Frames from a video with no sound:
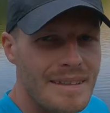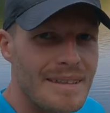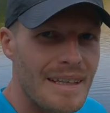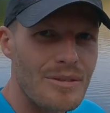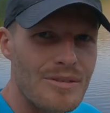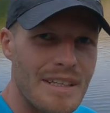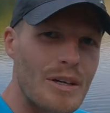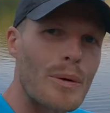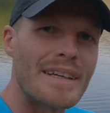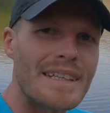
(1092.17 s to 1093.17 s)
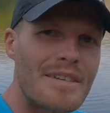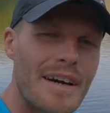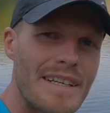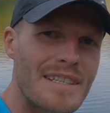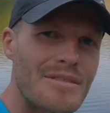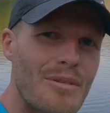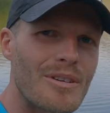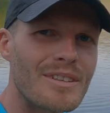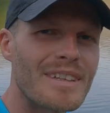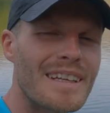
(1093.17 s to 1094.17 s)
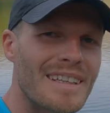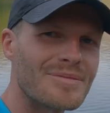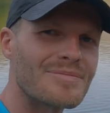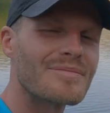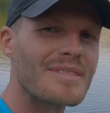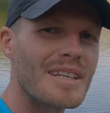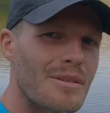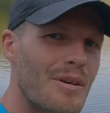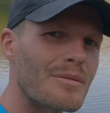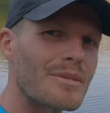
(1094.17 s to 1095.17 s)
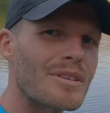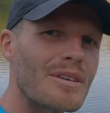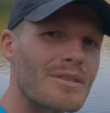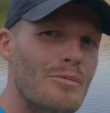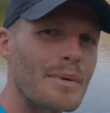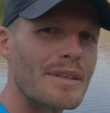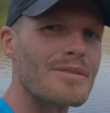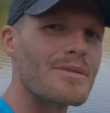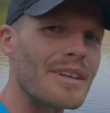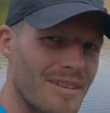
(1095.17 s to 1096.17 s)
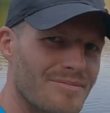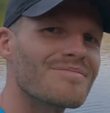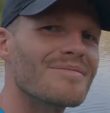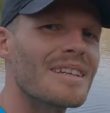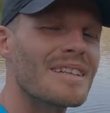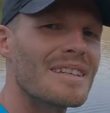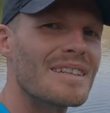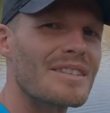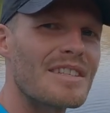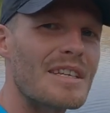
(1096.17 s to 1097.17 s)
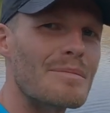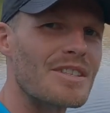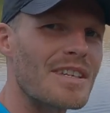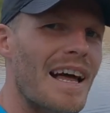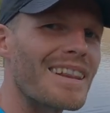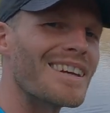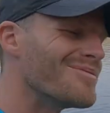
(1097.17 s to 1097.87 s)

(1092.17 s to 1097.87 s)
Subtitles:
That looks like quite an inviting rock, doesn't it? Tell you what, I'm going to go do a picture on it, cinema style.